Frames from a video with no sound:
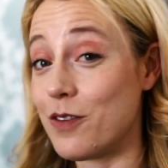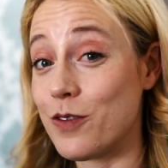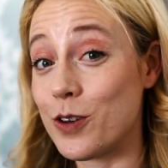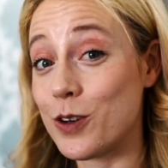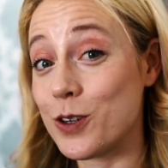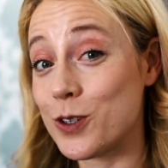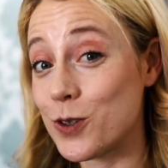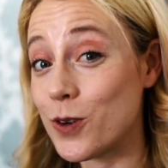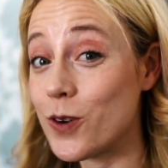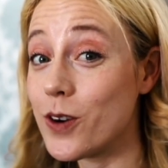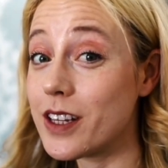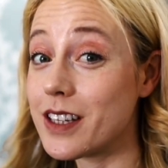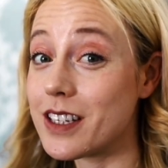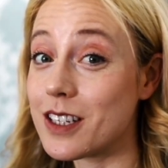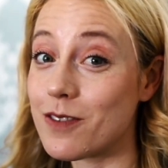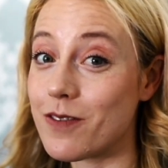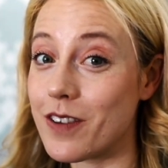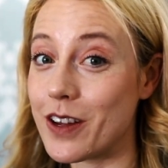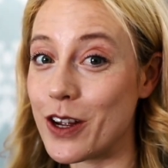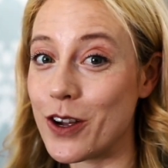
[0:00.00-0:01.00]
if you enjoyed
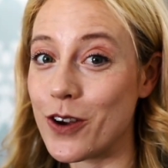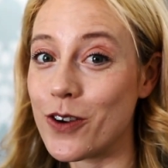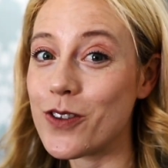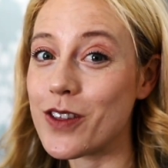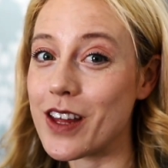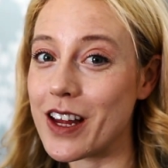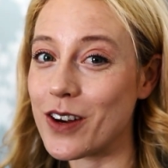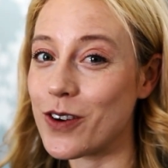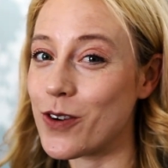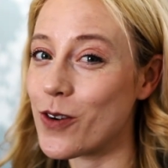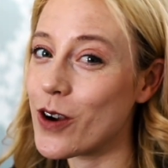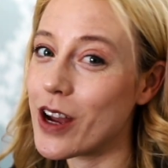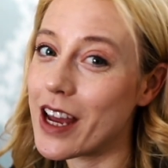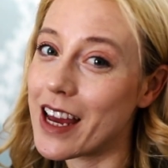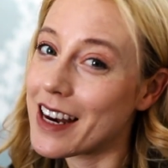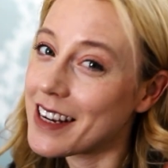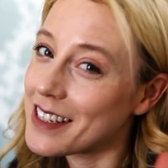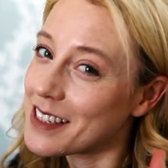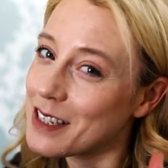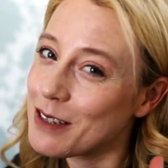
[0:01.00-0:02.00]
this video, then go
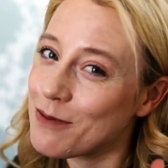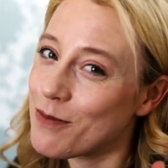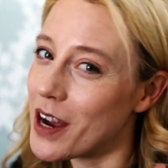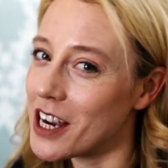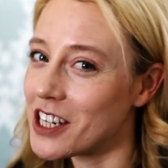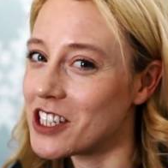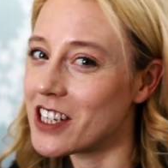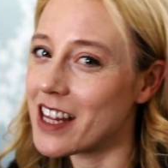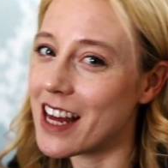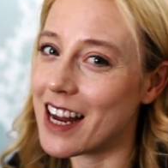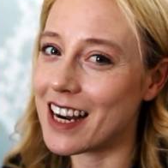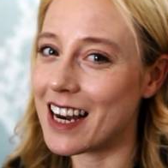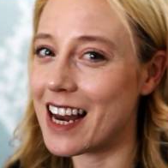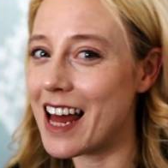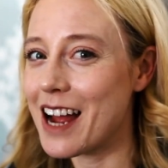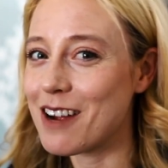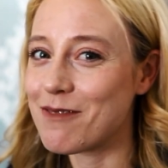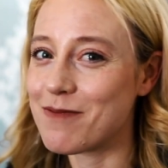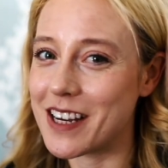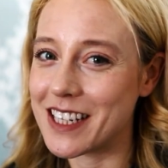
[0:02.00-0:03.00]
ahead and smash that
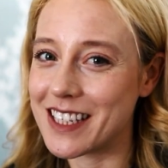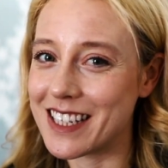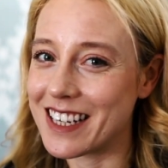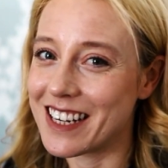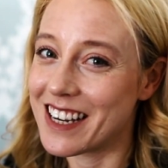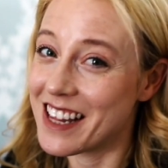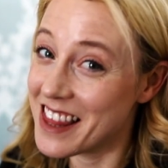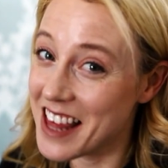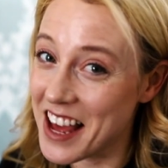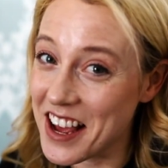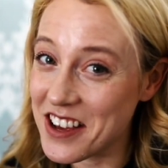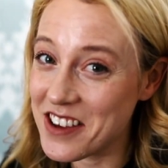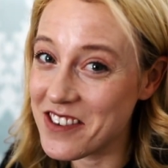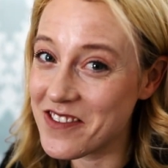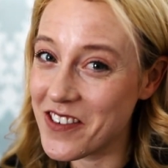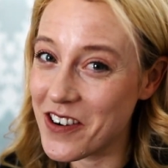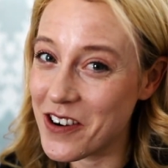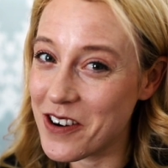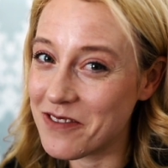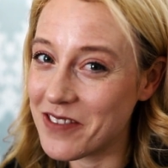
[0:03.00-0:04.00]
like button. Thank
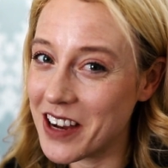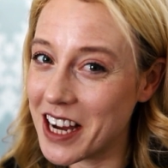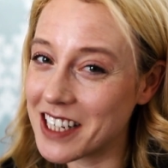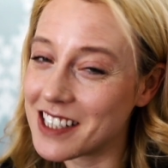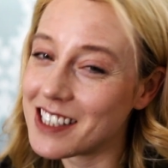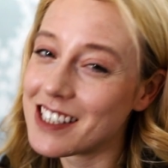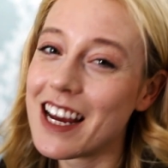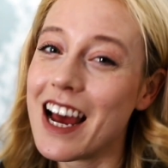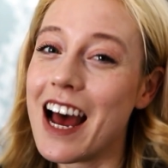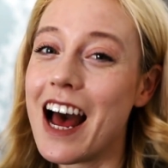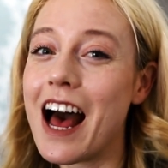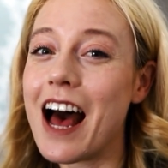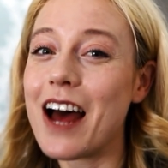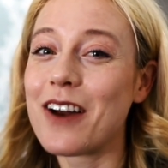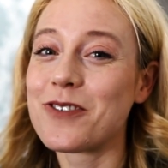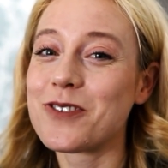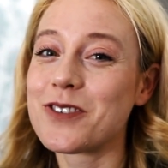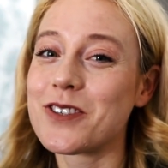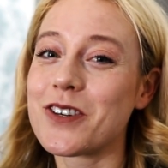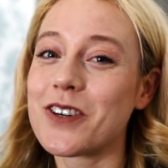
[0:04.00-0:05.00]
you very much.
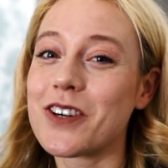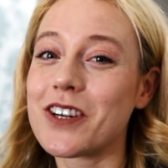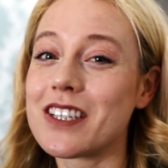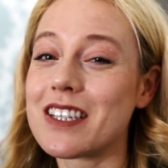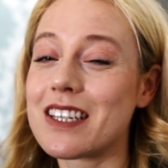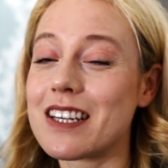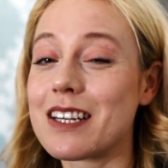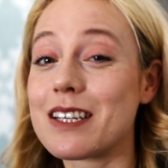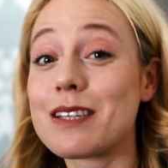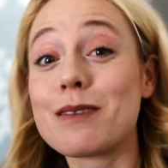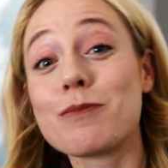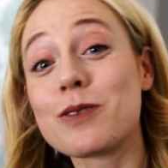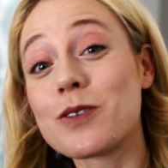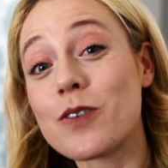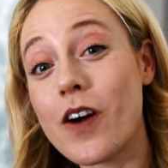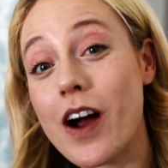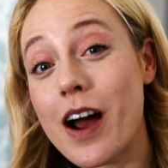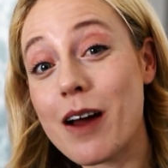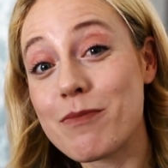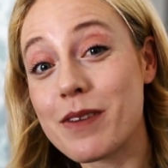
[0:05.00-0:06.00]
And also consider
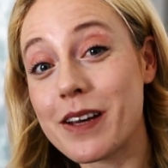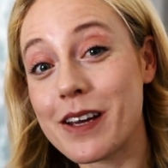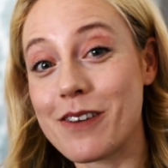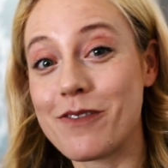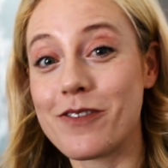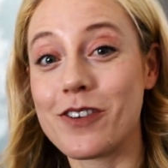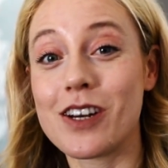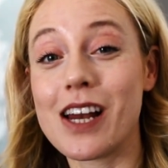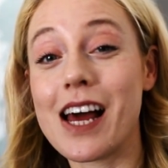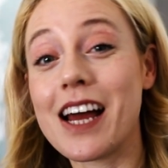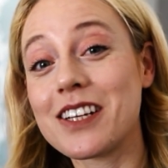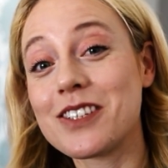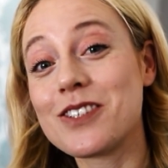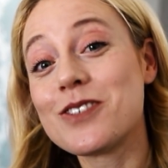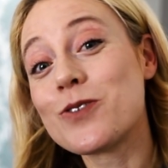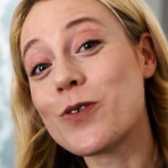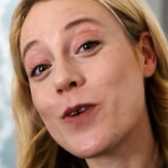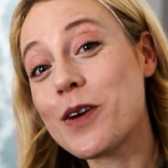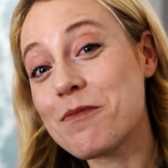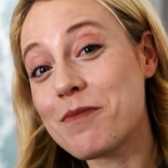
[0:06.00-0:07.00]
subscribing if you'd like
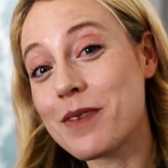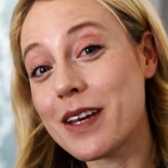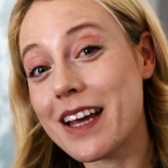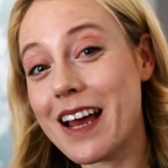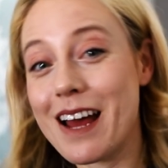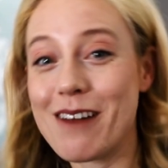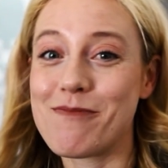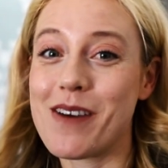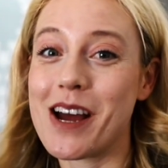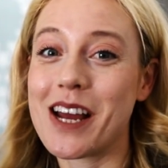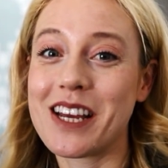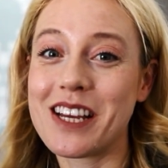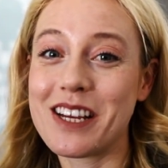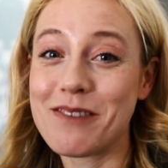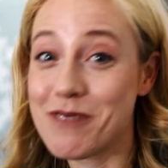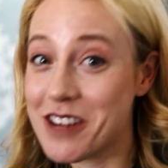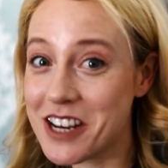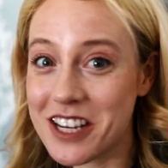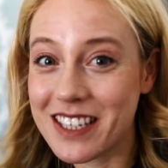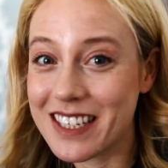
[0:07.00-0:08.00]
to join me and my
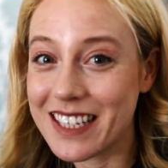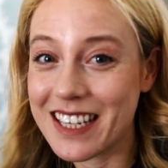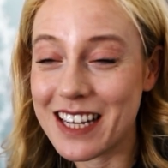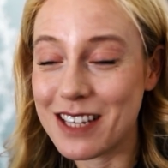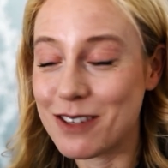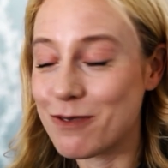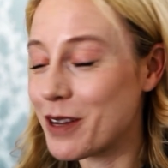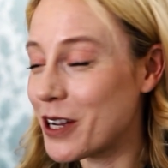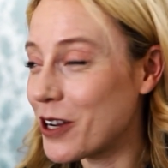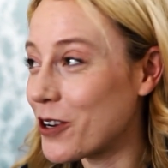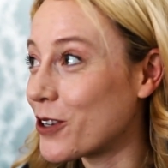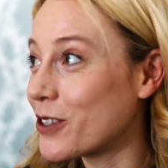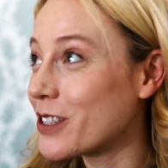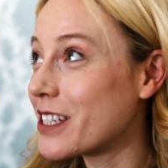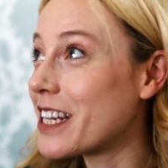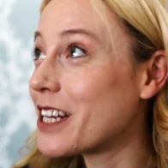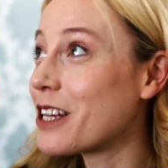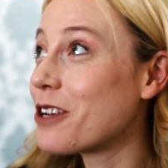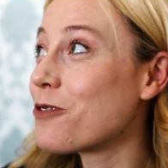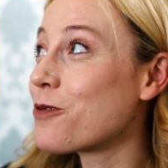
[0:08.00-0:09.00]
community as we
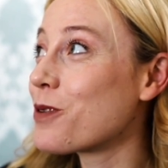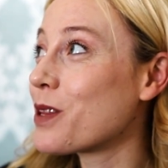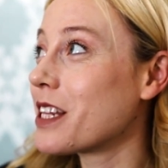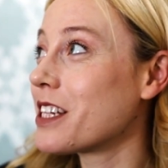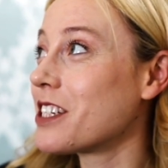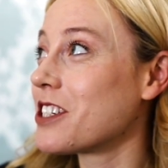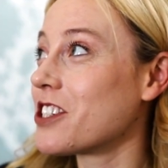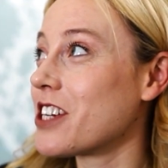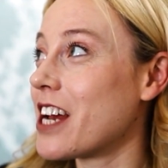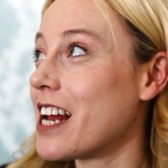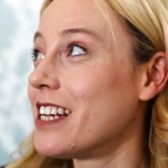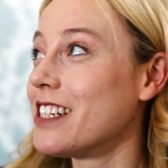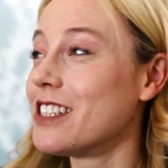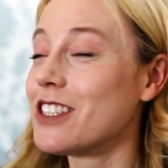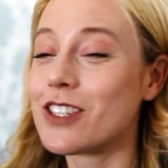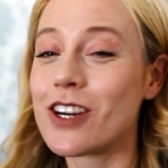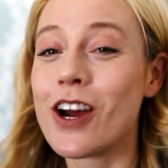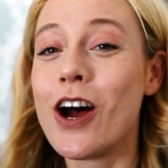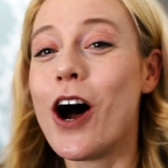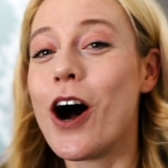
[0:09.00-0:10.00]
continue with this
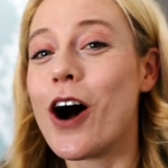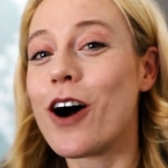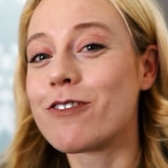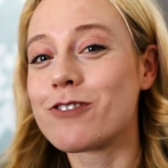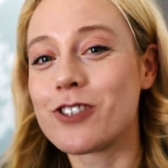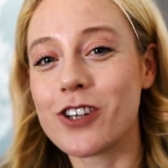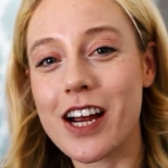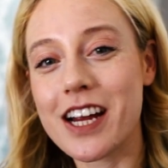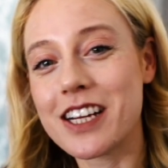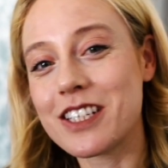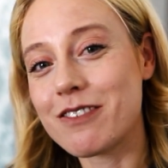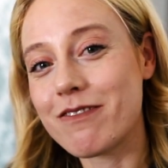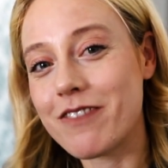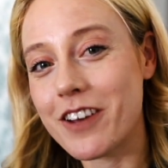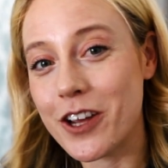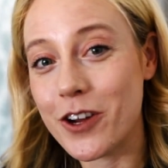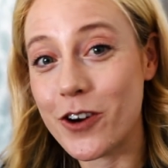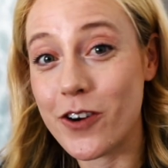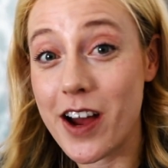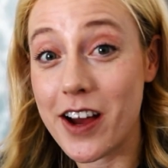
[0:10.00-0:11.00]
challenge of trying to
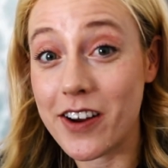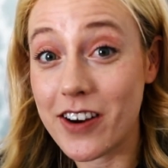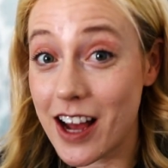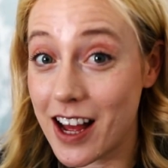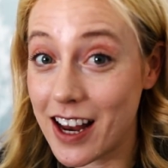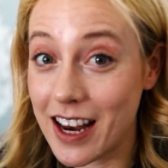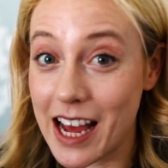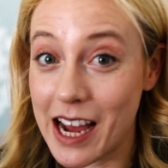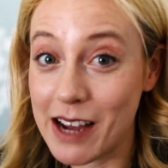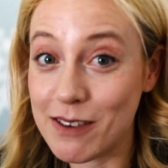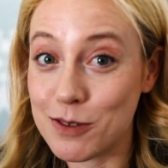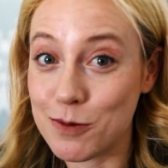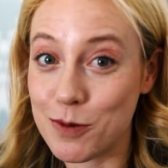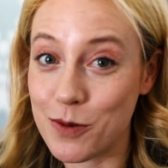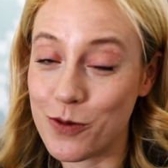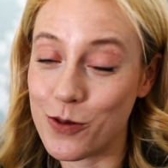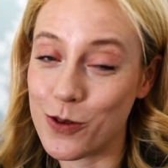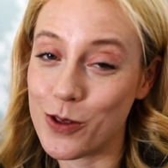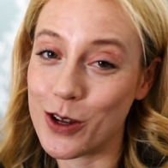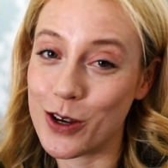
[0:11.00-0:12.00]
figure out our lives
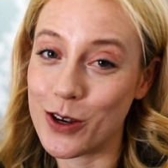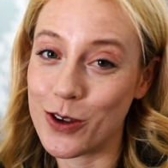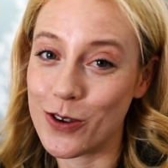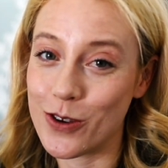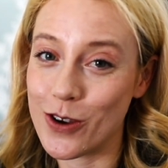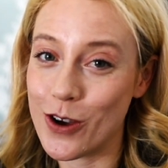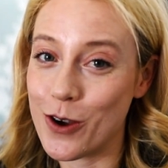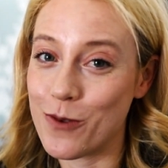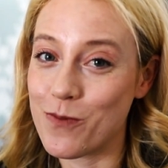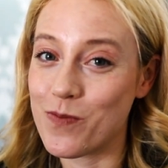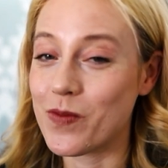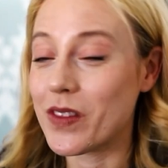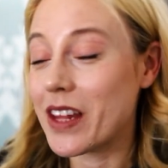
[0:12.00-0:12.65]
before the new year.